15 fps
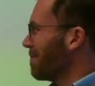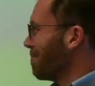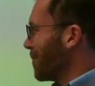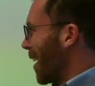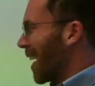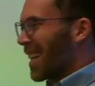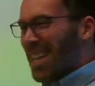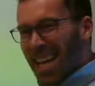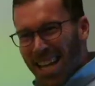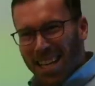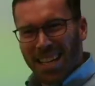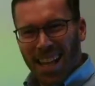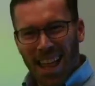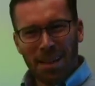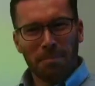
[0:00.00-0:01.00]
Again,
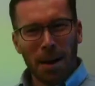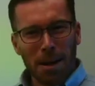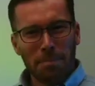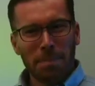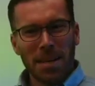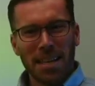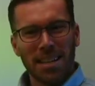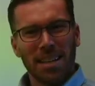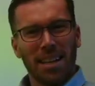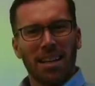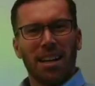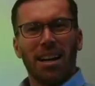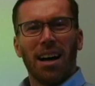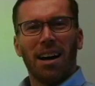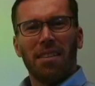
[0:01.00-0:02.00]
that might be
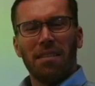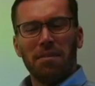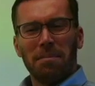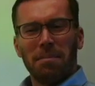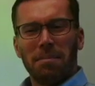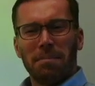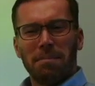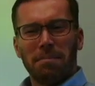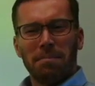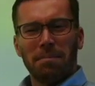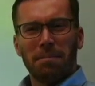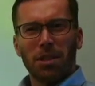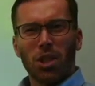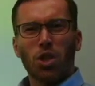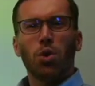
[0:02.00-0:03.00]

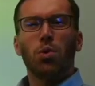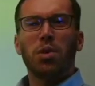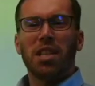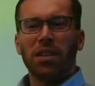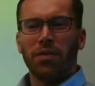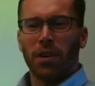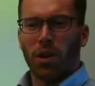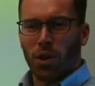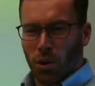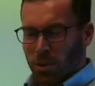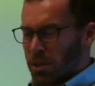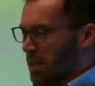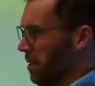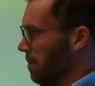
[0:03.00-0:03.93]
too difficult.